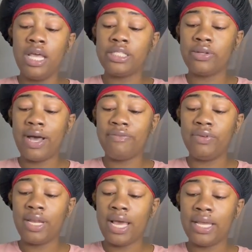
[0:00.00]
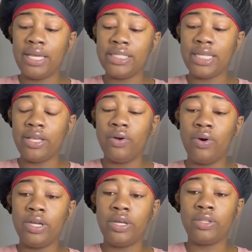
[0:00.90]
So I feel like it's a go
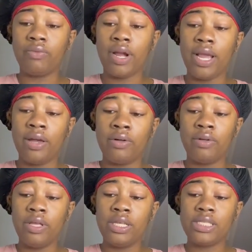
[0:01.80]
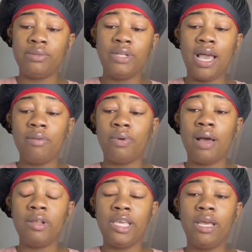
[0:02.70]
another round. Some of y'all
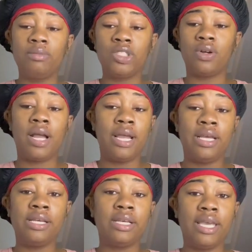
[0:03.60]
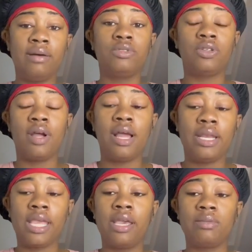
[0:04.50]
probably kept trying
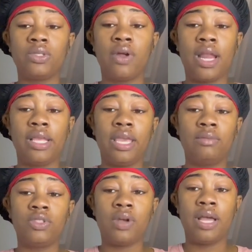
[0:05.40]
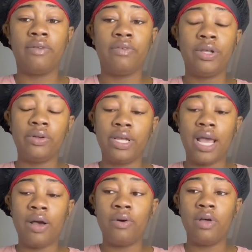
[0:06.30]
to figure it
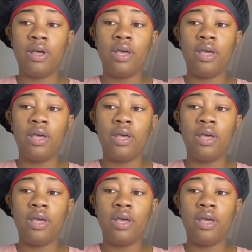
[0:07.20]
out.